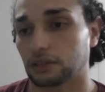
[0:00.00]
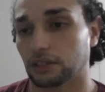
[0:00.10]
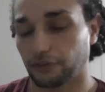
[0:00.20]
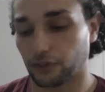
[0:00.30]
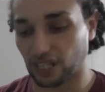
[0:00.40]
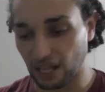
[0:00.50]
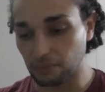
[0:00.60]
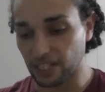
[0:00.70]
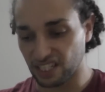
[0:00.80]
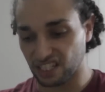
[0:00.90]
If you tell
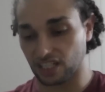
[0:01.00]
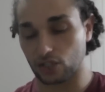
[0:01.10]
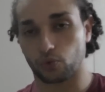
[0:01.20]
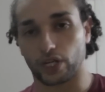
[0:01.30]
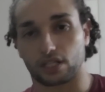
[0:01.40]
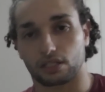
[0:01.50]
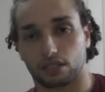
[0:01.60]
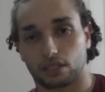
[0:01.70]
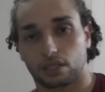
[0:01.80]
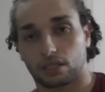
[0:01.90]
me in 6
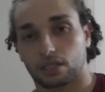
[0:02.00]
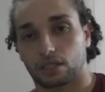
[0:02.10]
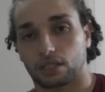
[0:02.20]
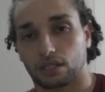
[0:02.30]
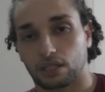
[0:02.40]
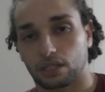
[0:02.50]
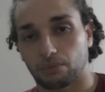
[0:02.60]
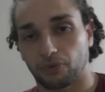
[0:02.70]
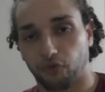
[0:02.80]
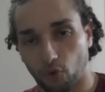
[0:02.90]
weeks
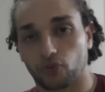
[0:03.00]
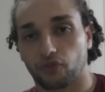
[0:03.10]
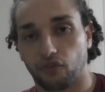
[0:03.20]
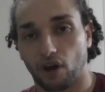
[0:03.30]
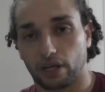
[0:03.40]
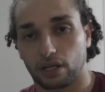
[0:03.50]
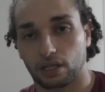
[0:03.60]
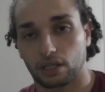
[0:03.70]
before the fight,